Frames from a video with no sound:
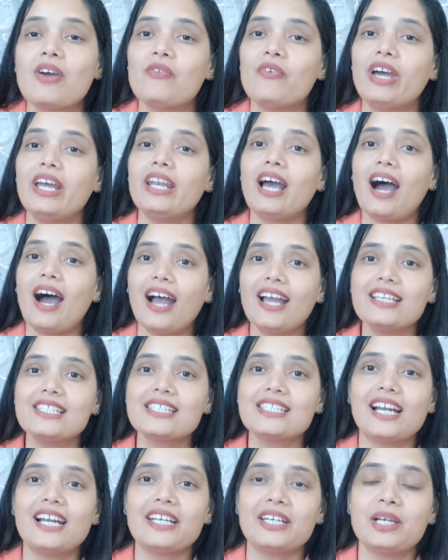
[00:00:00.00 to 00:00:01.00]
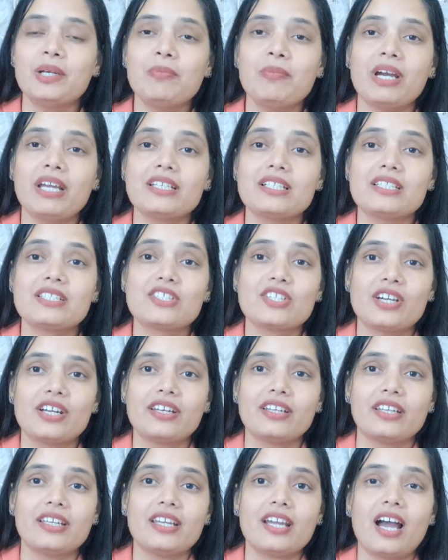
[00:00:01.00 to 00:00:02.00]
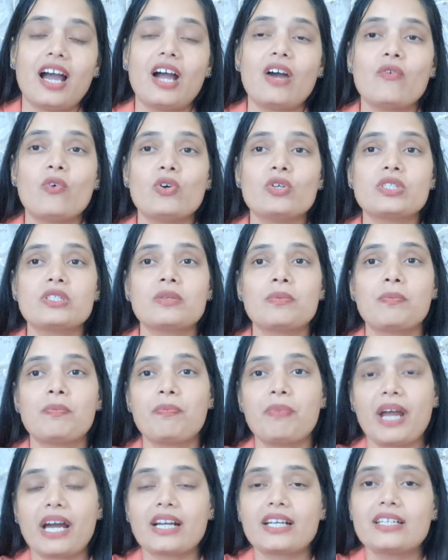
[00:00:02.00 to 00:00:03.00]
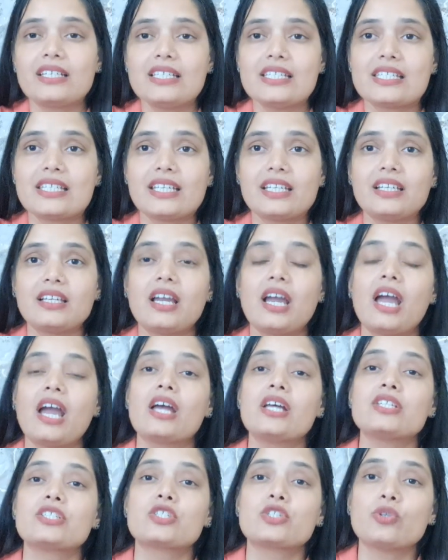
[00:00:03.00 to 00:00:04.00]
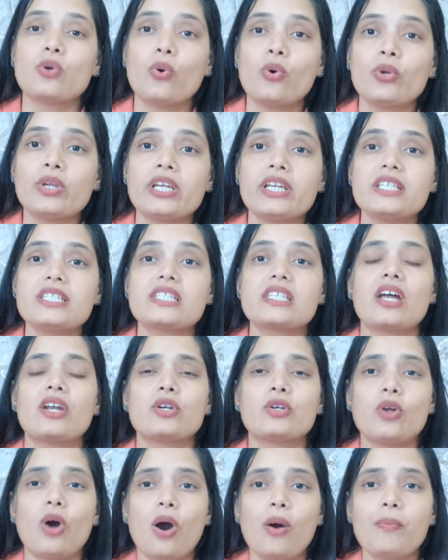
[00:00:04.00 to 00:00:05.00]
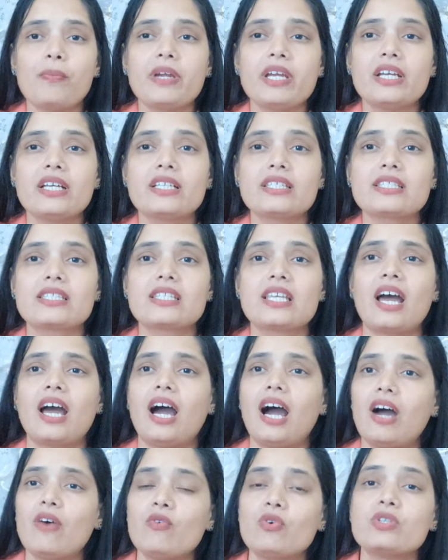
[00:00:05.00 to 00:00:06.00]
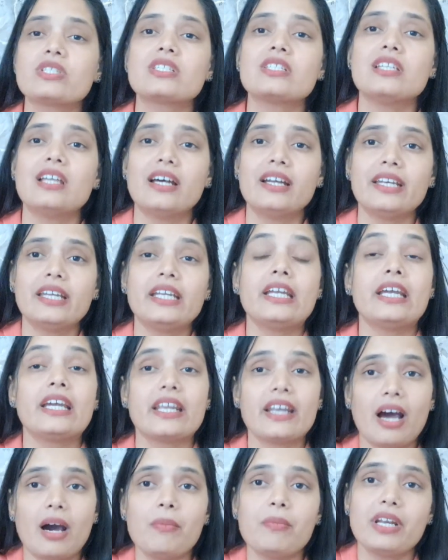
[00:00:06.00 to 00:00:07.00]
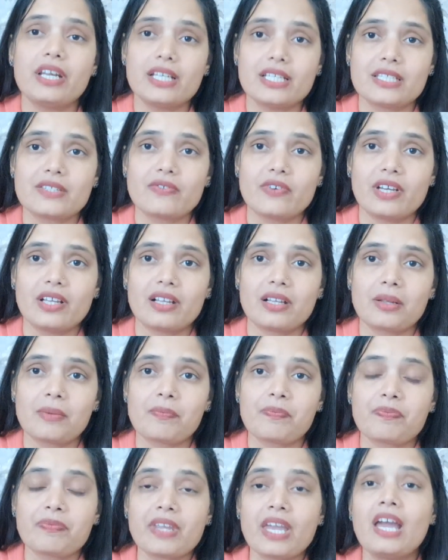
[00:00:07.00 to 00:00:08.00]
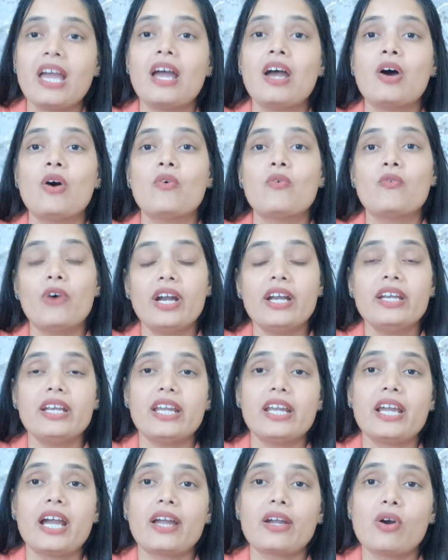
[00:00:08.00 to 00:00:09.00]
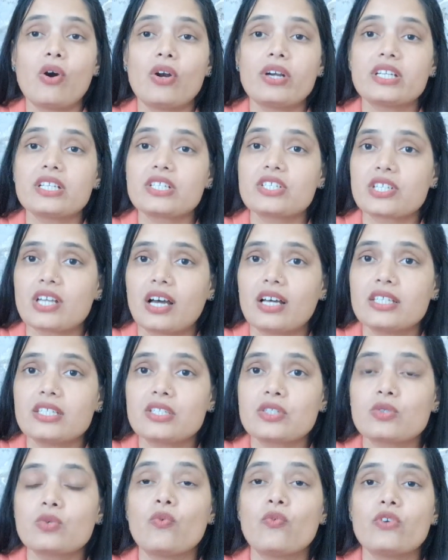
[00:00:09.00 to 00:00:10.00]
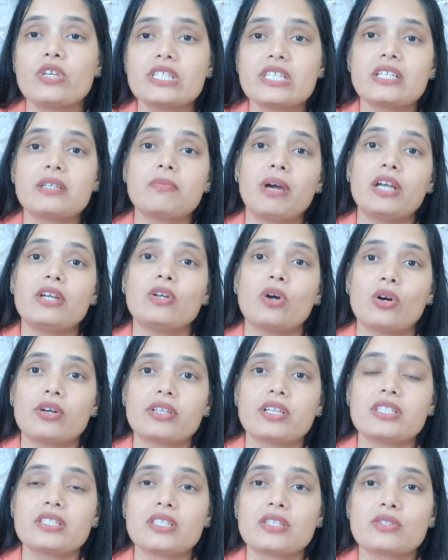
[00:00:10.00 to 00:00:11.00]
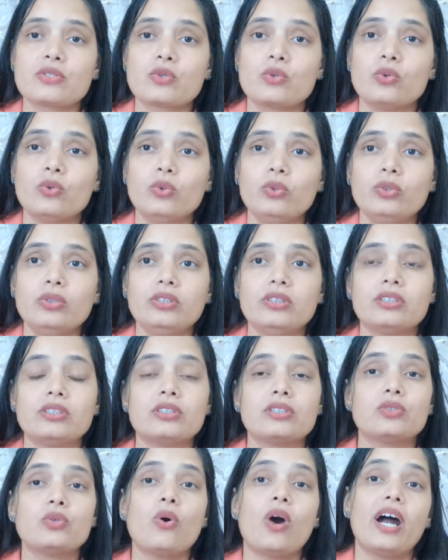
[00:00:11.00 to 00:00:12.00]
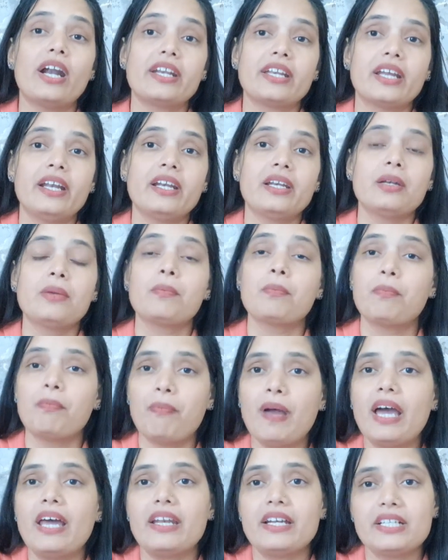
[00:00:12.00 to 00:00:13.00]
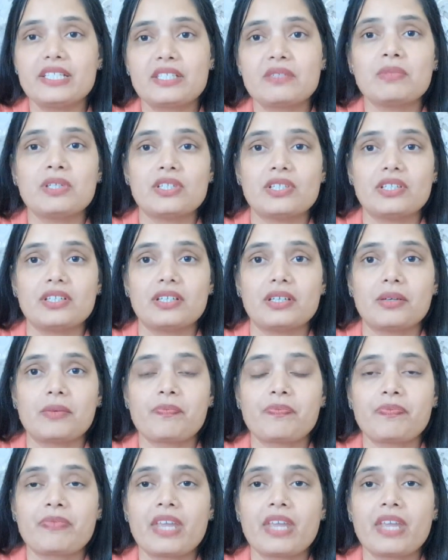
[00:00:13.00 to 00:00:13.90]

When I started my journey, I was practicing stories, topics, I was learning grammar as well. One day I got a chance to visit my daughter's school to attend parents meeting.